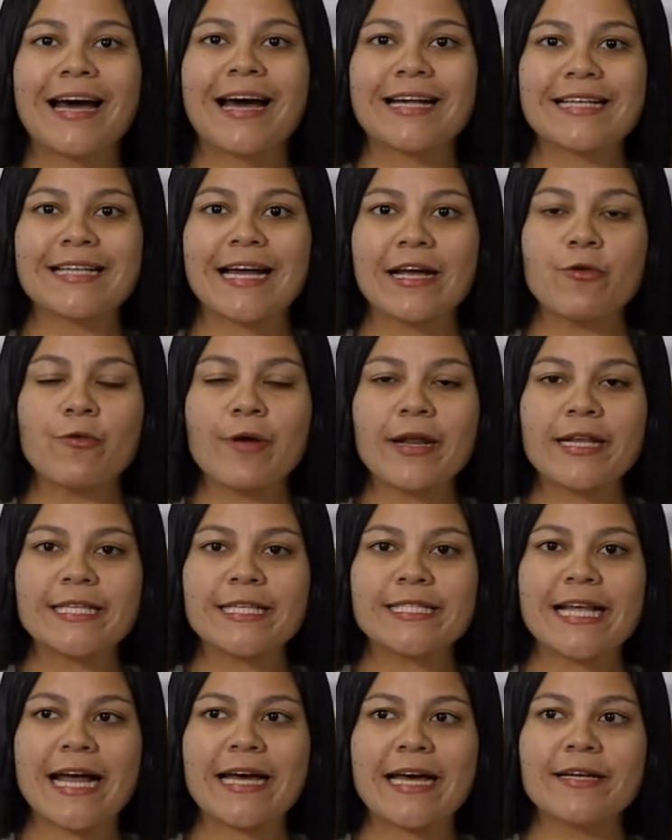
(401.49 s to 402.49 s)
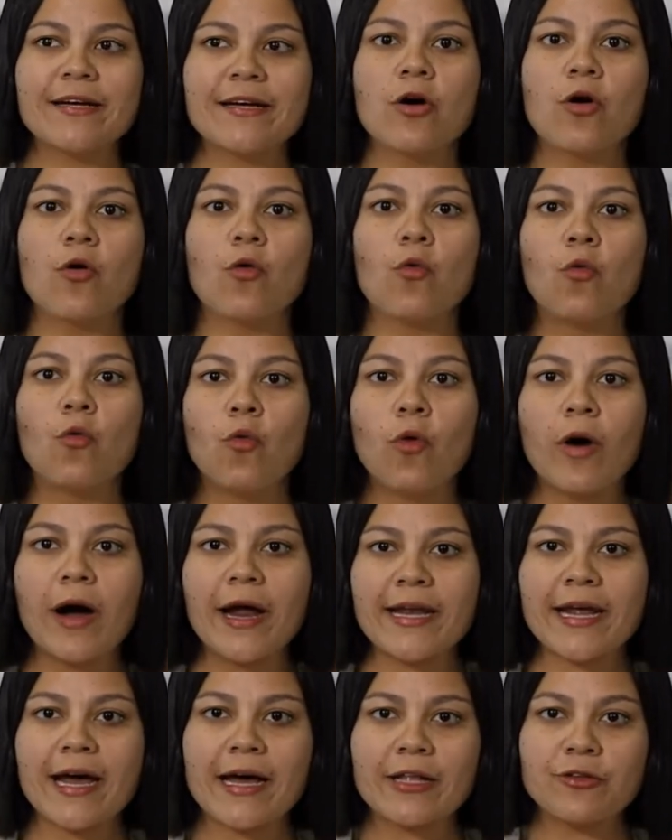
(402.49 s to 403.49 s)
As I already said,
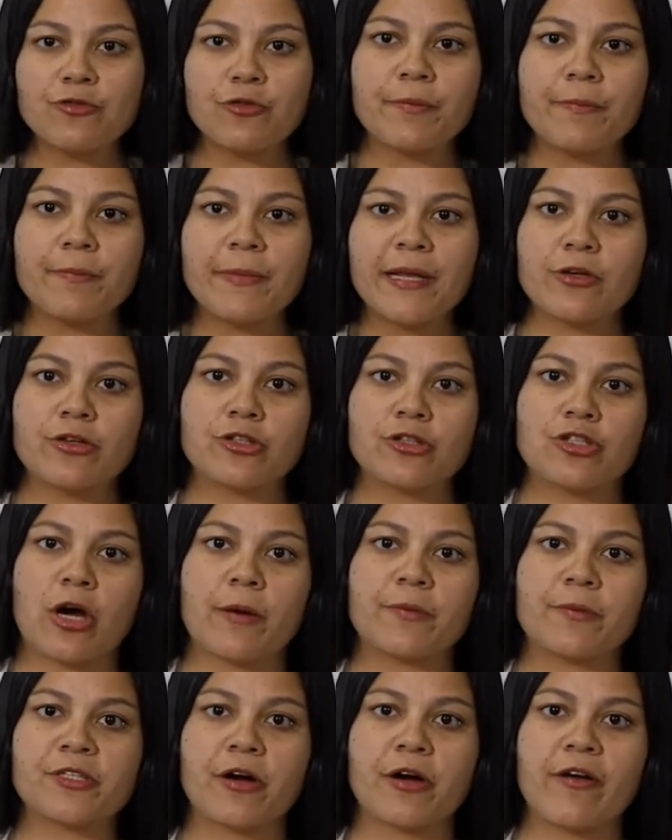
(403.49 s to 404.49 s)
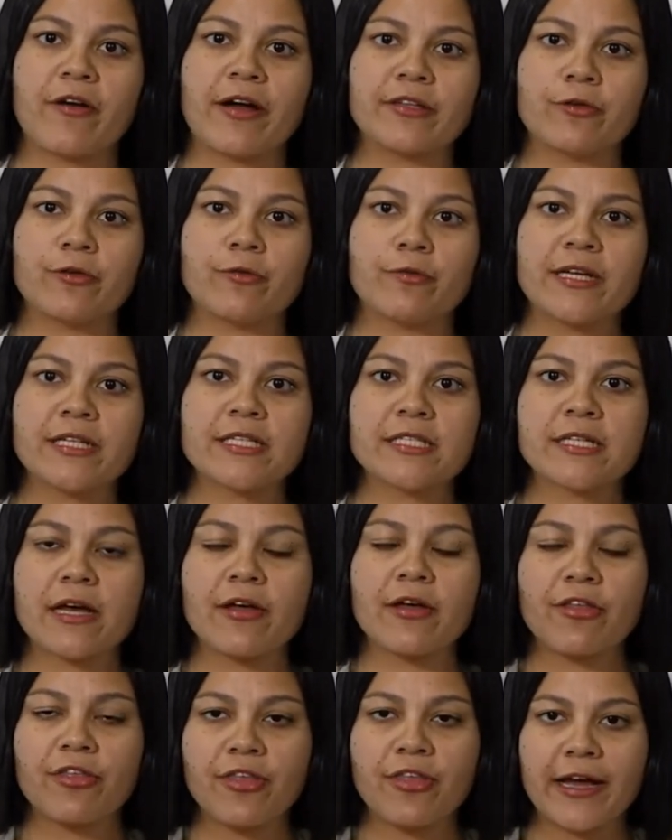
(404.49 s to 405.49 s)
100 million jobs are under risk
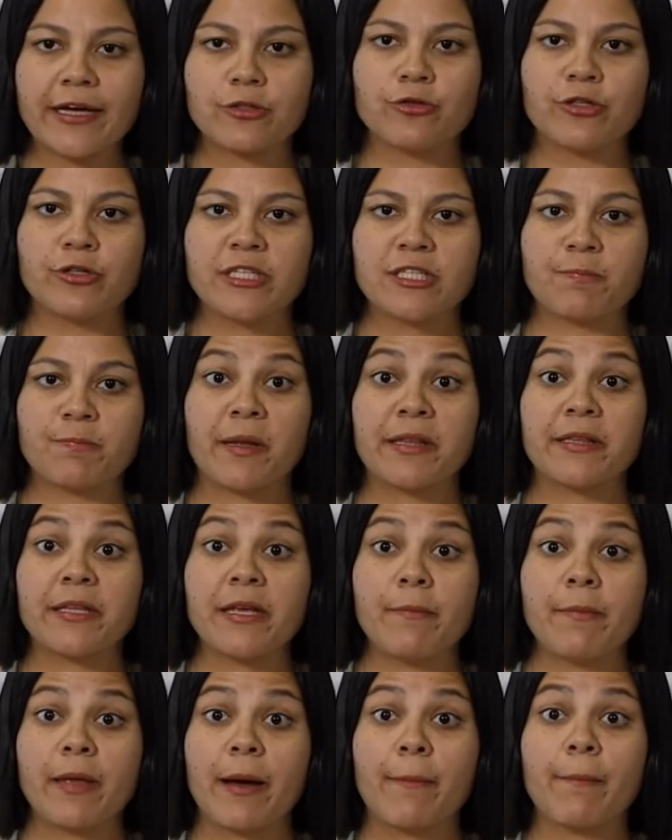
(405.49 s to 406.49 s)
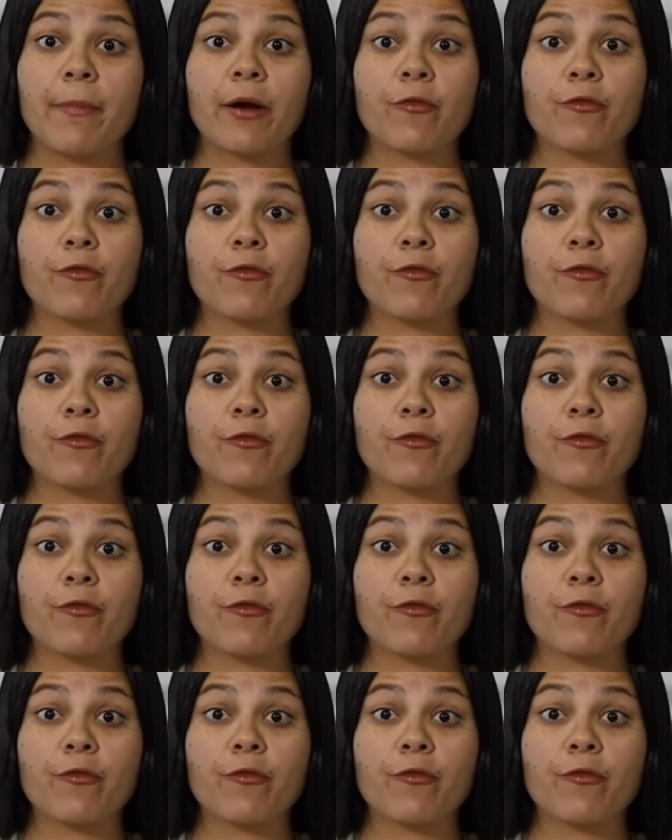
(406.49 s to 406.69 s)
thanks to this pandemic.